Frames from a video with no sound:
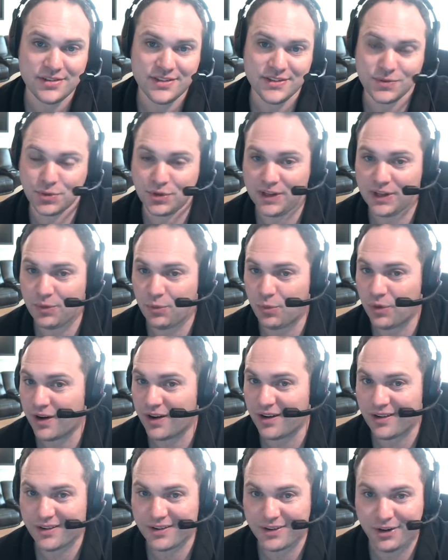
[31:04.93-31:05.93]
Is really
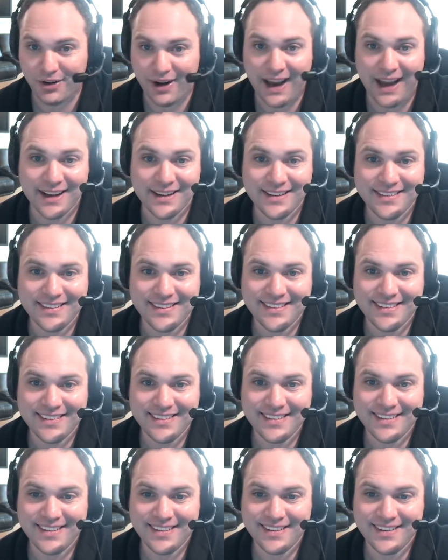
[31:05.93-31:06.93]
where you're at.
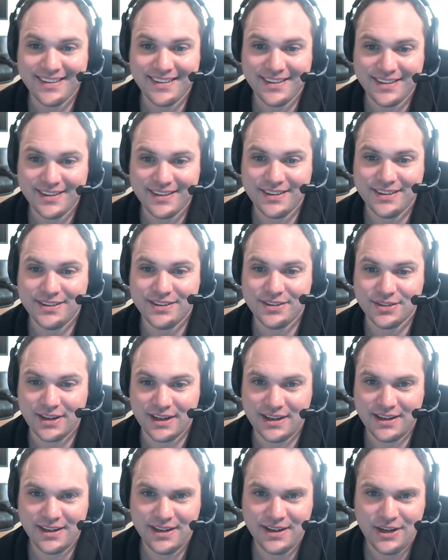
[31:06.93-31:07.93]
Yeah.
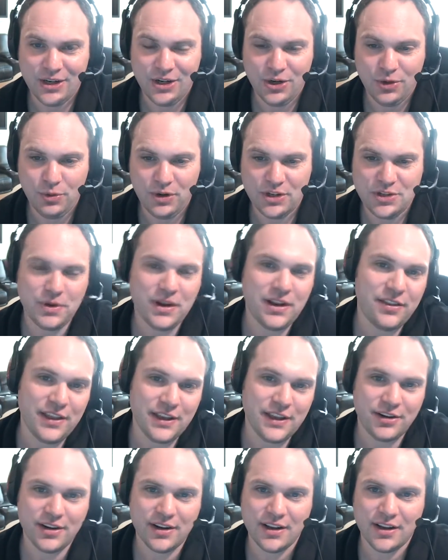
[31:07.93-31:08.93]
Right? Which yeah. way do you think
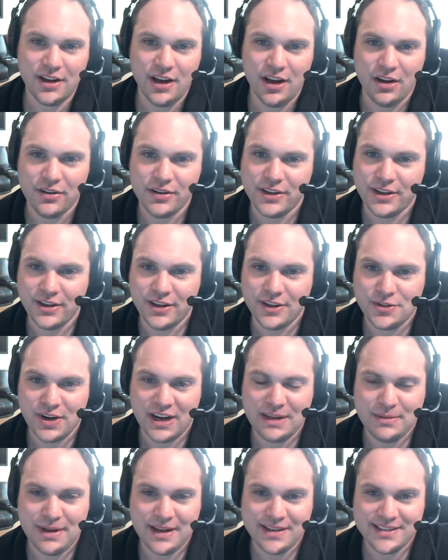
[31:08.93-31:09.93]
you're going to go? You're going to train
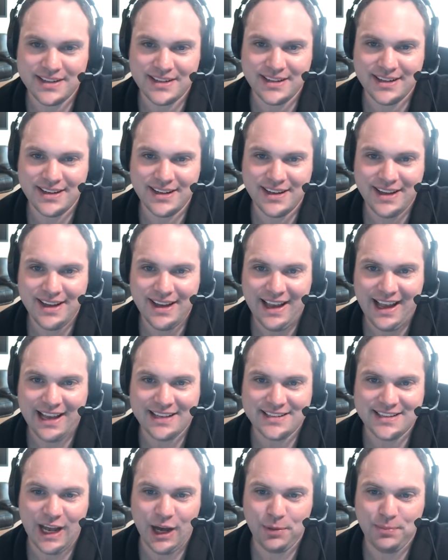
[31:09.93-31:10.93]
him as a as
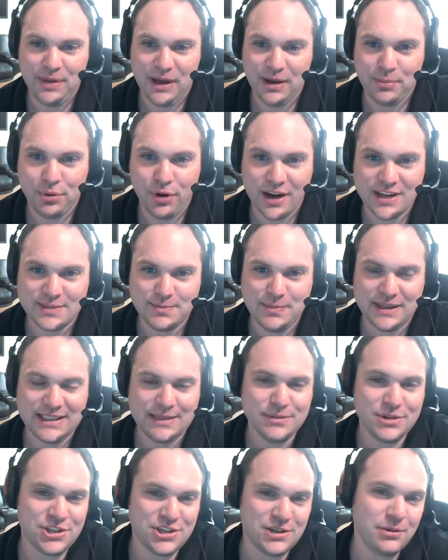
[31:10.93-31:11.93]
an outbound prospecting
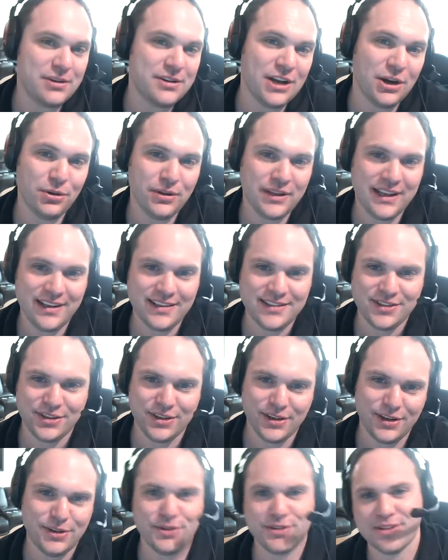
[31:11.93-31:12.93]
machine with no leads? you're
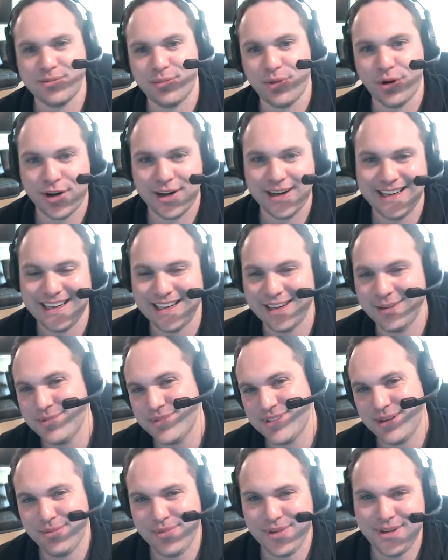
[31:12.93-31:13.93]
going to do some marketing, give him
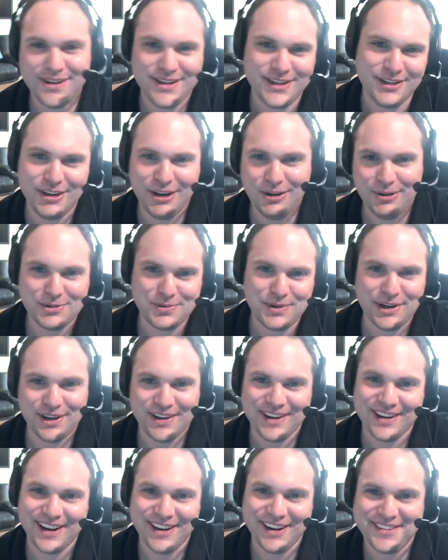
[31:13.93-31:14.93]
something? Do you know which way you're
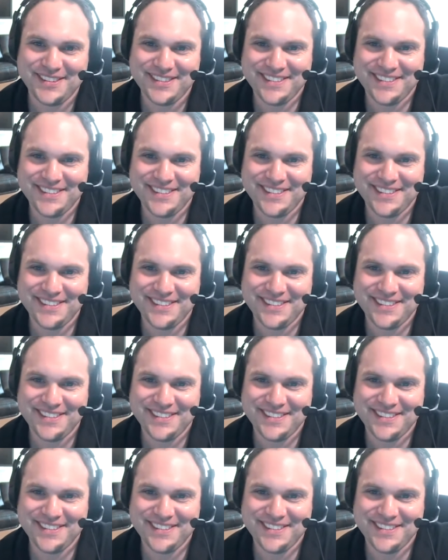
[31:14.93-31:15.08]
going to go?